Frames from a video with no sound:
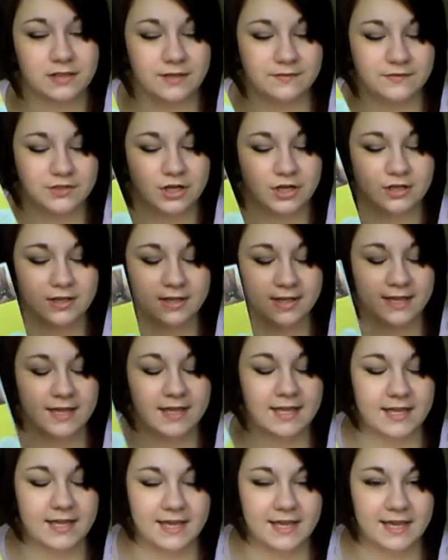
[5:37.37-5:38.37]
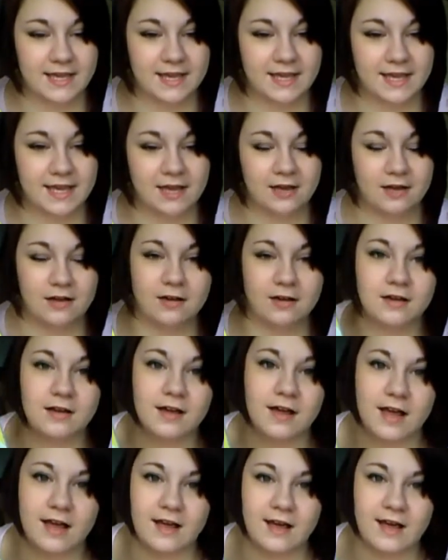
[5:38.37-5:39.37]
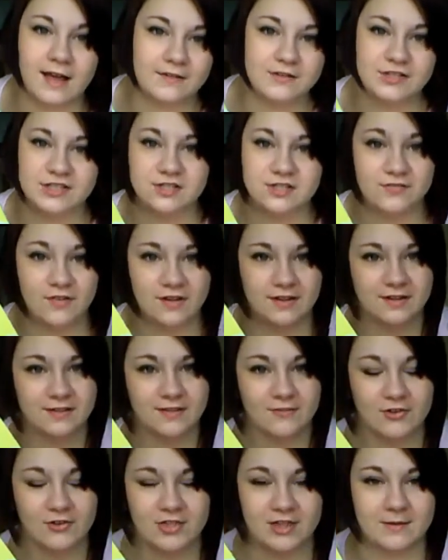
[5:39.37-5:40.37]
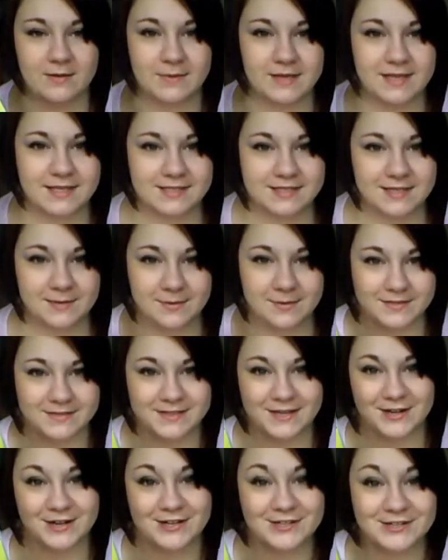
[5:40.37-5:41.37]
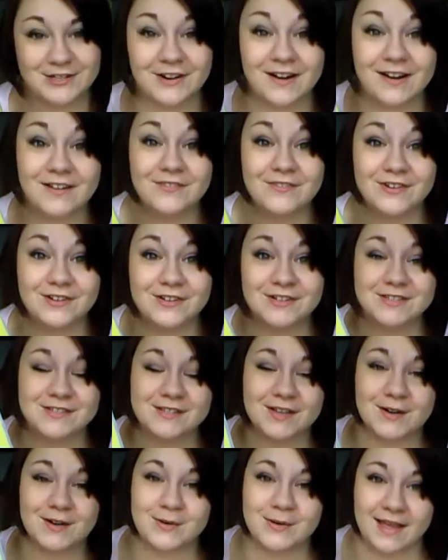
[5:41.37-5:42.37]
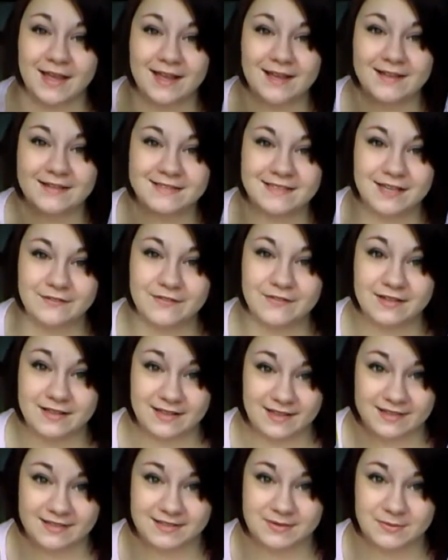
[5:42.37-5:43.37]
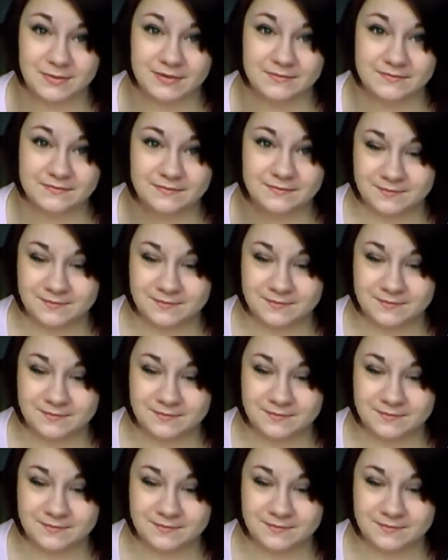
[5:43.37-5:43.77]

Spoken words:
Charlie. Oh, I just fell in love with him. He's the best character ever, so yeah, definitely this one.